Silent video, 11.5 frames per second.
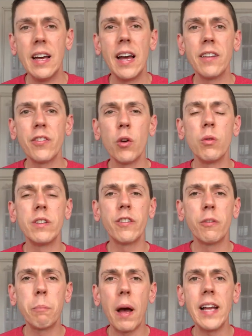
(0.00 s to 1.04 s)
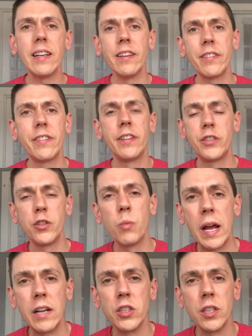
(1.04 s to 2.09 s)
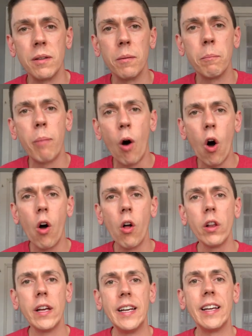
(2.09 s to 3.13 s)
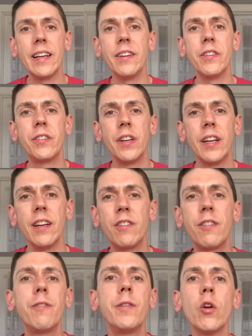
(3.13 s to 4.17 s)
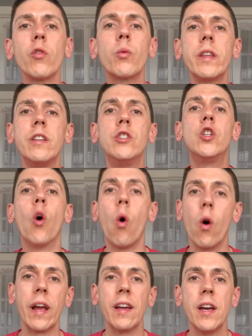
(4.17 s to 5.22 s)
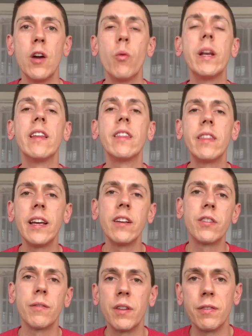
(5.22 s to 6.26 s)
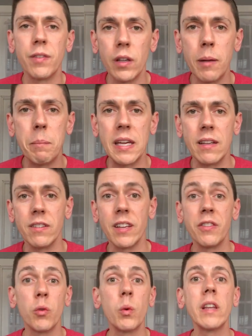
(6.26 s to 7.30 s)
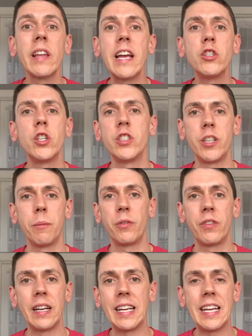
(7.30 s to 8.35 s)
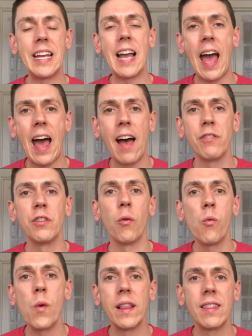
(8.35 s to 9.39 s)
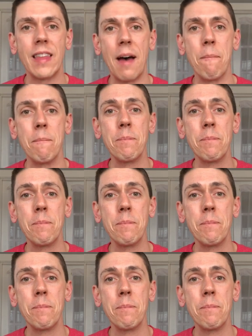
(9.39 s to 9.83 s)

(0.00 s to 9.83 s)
And so despite his situation, Paul is filled with joy when he thinks of the Philippians and the relationships that he has with them.